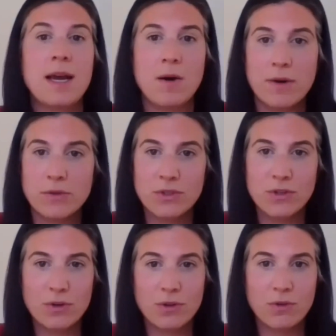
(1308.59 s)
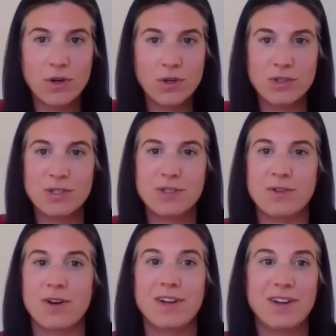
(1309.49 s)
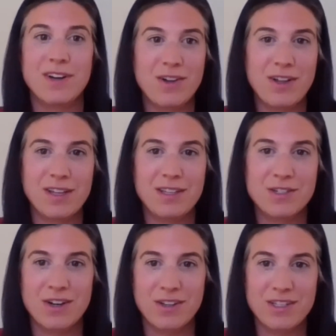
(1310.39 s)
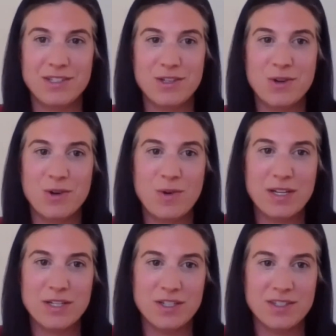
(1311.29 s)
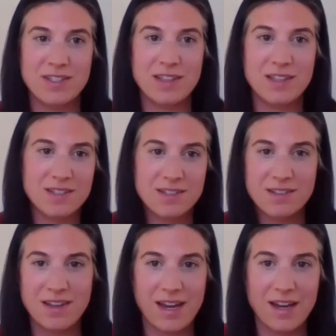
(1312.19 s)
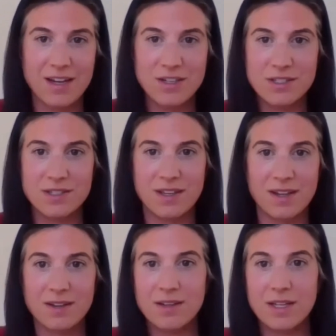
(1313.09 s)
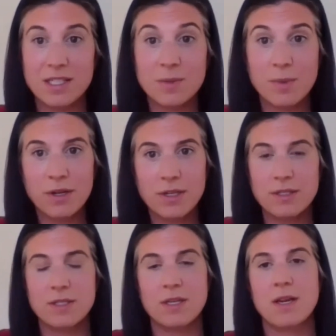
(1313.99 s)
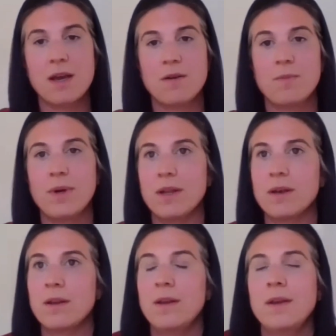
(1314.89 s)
How often do you go to the grocery store? You know, like these are all these new questions that this age is like experiencing now. But